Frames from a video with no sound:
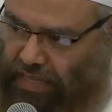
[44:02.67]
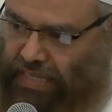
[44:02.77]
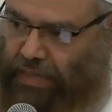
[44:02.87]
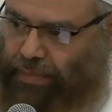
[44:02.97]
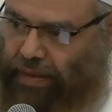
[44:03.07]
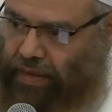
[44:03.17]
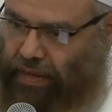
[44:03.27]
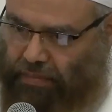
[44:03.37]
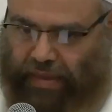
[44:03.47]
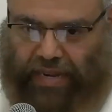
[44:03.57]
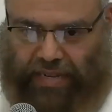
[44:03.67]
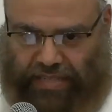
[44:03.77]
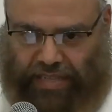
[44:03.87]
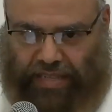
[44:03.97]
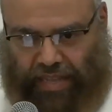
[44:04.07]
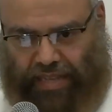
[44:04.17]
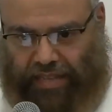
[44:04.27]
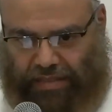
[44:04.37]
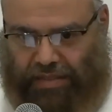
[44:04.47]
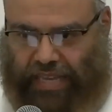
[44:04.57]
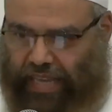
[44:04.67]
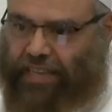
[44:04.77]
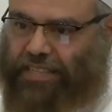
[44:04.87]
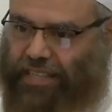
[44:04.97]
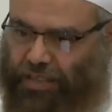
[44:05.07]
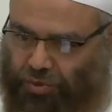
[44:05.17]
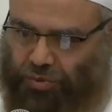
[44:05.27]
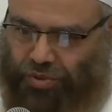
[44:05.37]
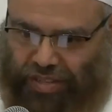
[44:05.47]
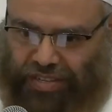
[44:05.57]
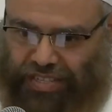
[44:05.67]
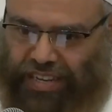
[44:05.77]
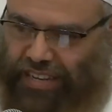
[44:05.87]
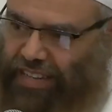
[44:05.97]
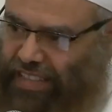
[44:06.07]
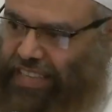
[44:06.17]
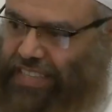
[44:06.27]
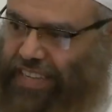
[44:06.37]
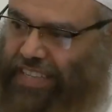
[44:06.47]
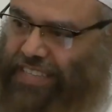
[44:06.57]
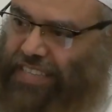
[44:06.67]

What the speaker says: discipline and manners, and like the kings they do to their children, things like this.